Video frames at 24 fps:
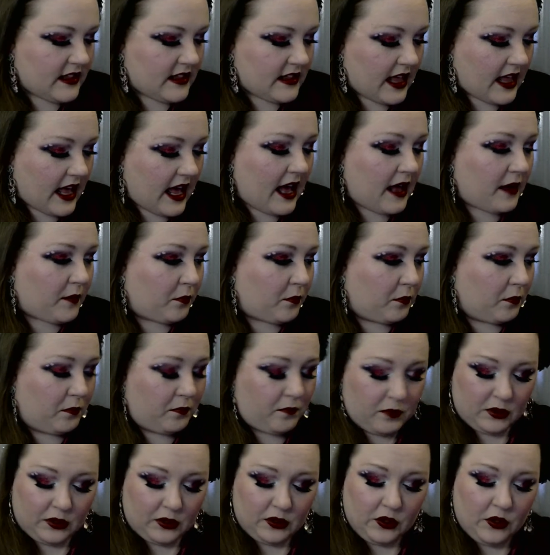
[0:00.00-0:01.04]
That
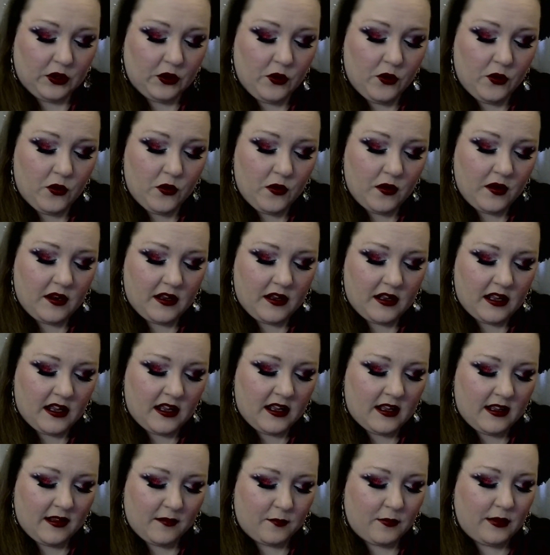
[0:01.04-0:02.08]
blue,
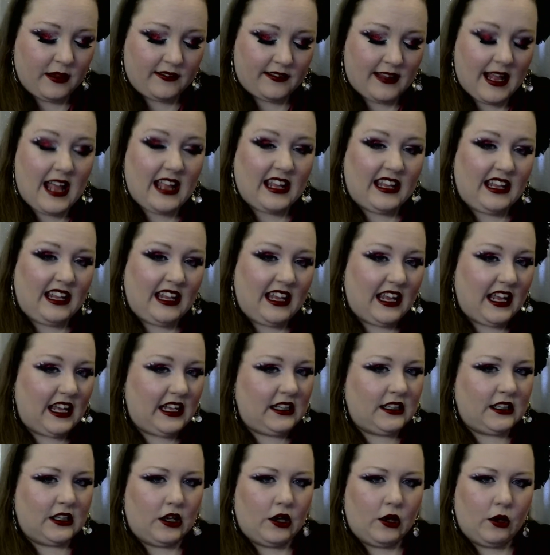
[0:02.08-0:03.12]
but that
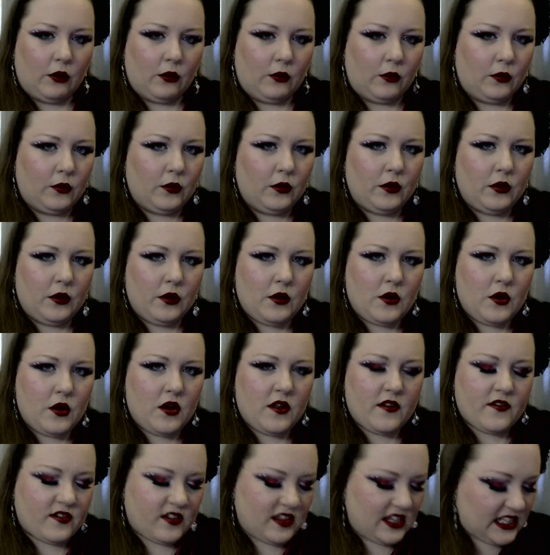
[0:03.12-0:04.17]
yellow.
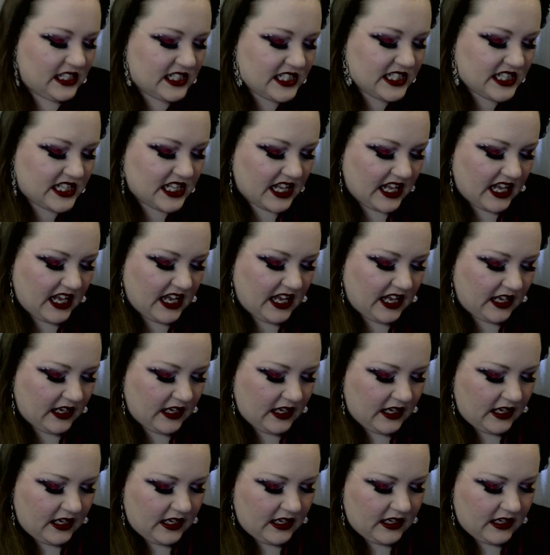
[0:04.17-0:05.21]
This
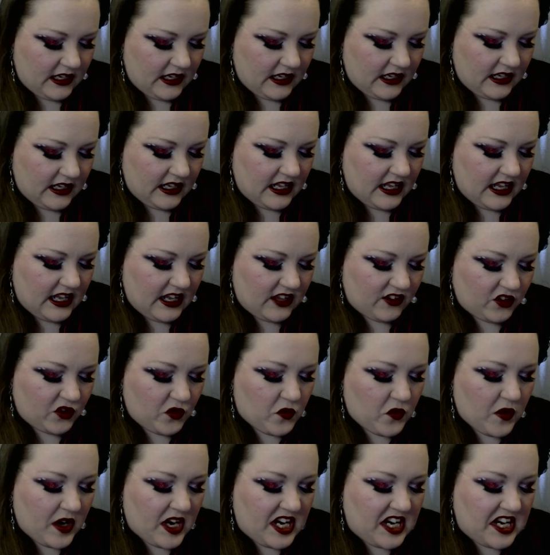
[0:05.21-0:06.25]
thing is
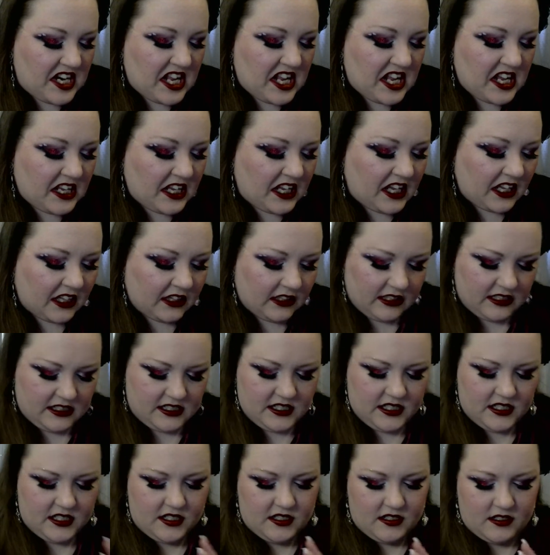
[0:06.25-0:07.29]

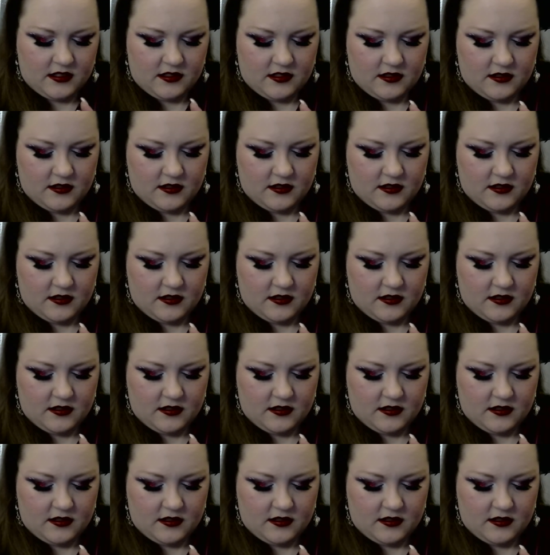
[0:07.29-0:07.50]
ridiculous.